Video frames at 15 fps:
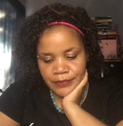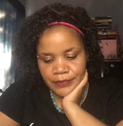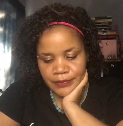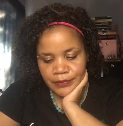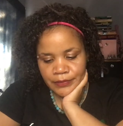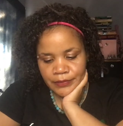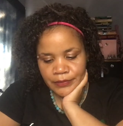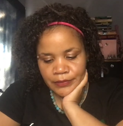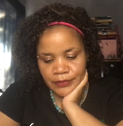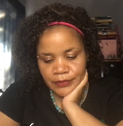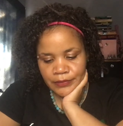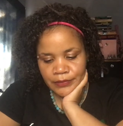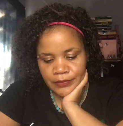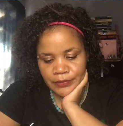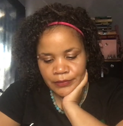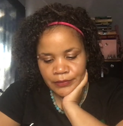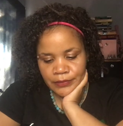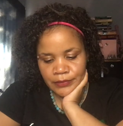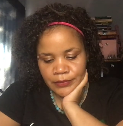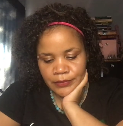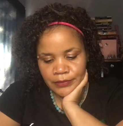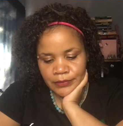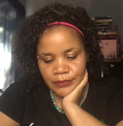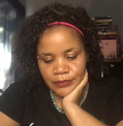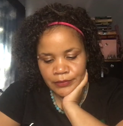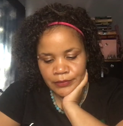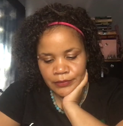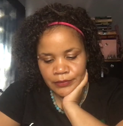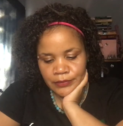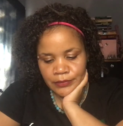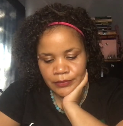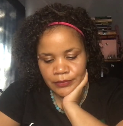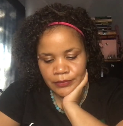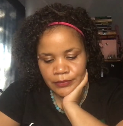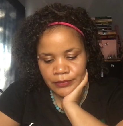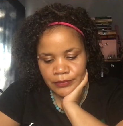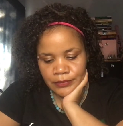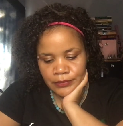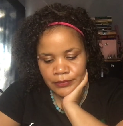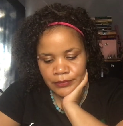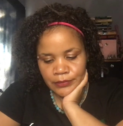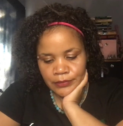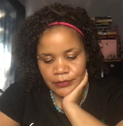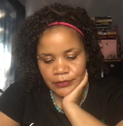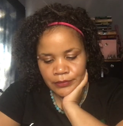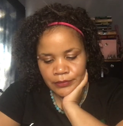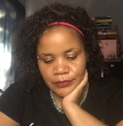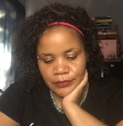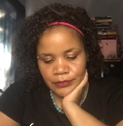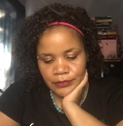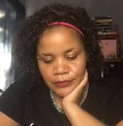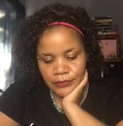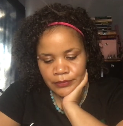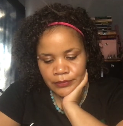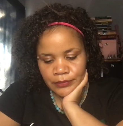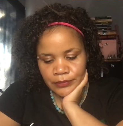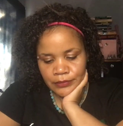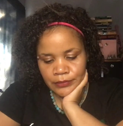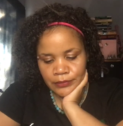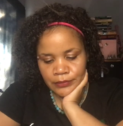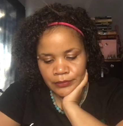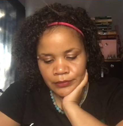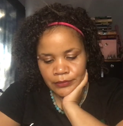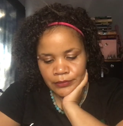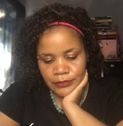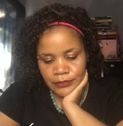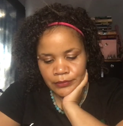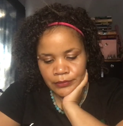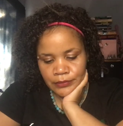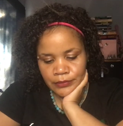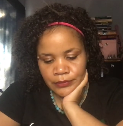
[no speech]